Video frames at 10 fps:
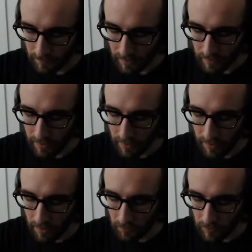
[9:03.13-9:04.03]
And
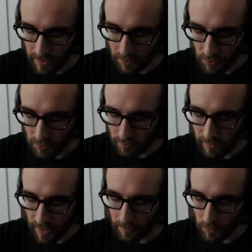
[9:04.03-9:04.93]
then we need to
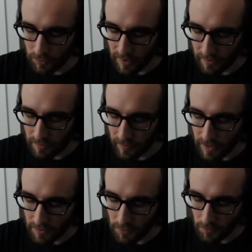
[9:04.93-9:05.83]
divide both sides by
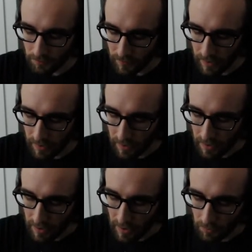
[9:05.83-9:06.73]
2.
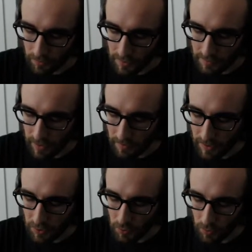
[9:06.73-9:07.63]
And when we divide by
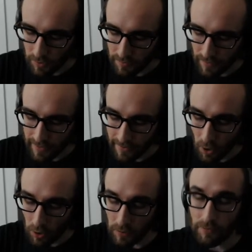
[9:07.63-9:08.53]
2, we're dividing
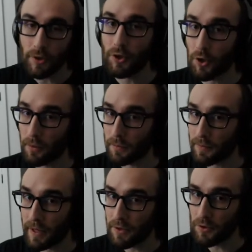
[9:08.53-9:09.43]
all of the terms
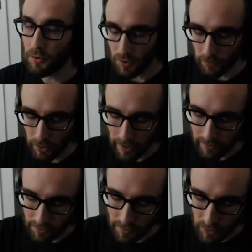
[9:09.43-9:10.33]
by 2. So if we're
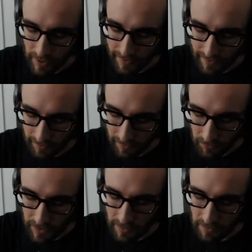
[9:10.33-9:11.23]
adding or subtracting anything,
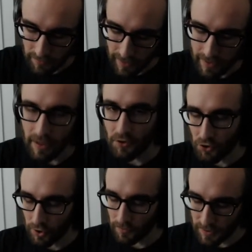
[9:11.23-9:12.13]
we need to divide each
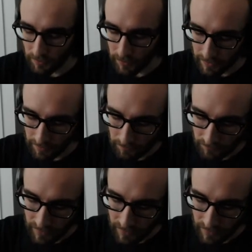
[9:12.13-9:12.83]
term separately.